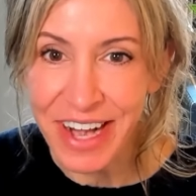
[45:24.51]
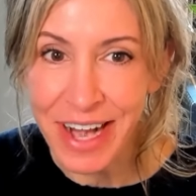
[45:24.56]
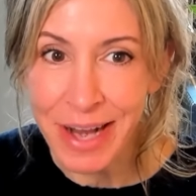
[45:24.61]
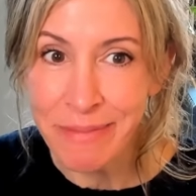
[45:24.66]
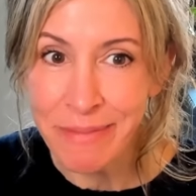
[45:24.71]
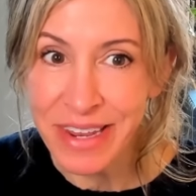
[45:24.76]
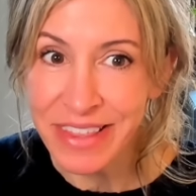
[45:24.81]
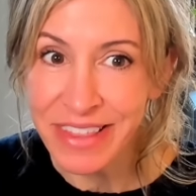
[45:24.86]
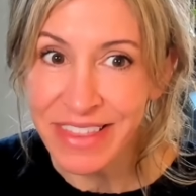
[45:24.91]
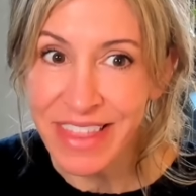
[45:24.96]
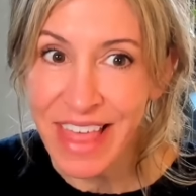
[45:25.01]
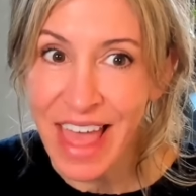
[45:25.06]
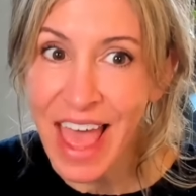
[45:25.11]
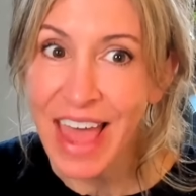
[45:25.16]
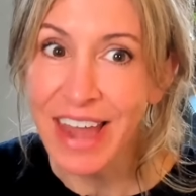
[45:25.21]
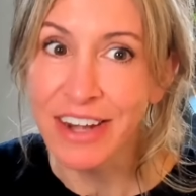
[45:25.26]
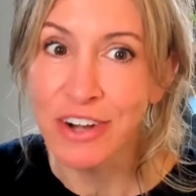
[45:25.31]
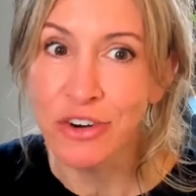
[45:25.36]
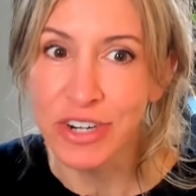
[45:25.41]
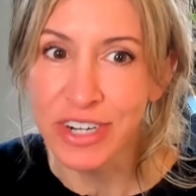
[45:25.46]
I mean,
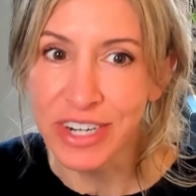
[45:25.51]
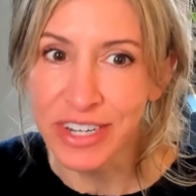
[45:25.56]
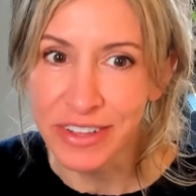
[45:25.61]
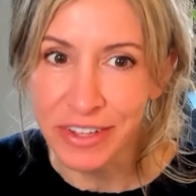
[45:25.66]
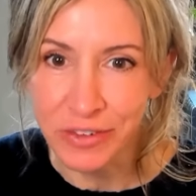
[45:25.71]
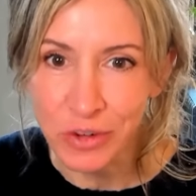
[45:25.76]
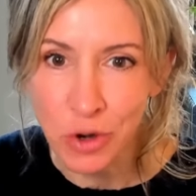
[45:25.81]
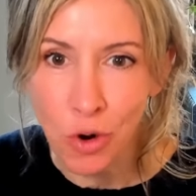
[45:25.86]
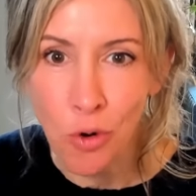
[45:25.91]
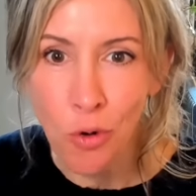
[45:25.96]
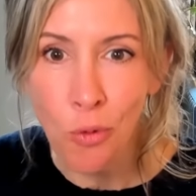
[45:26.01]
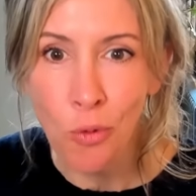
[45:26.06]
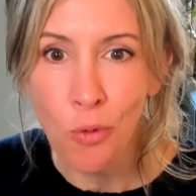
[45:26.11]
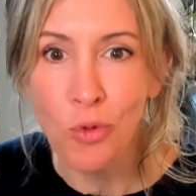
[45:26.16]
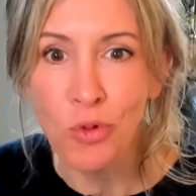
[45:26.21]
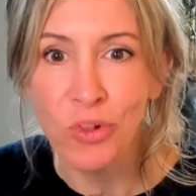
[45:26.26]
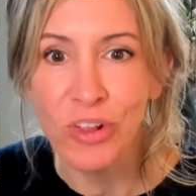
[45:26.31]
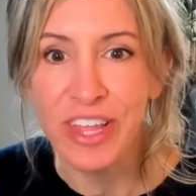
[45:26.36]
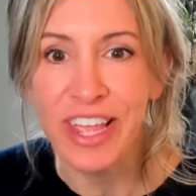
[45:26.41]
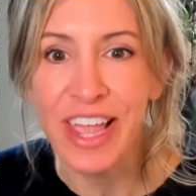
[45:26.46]
that ingredient list,
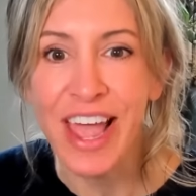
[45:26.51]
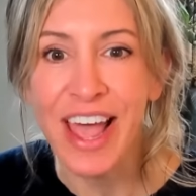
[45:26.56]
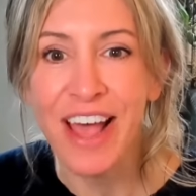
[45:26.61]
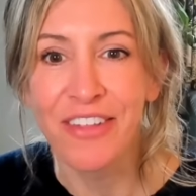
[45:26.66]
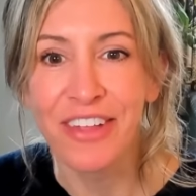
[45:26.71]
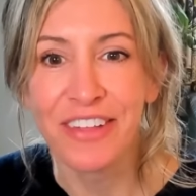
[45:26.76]
holy cow,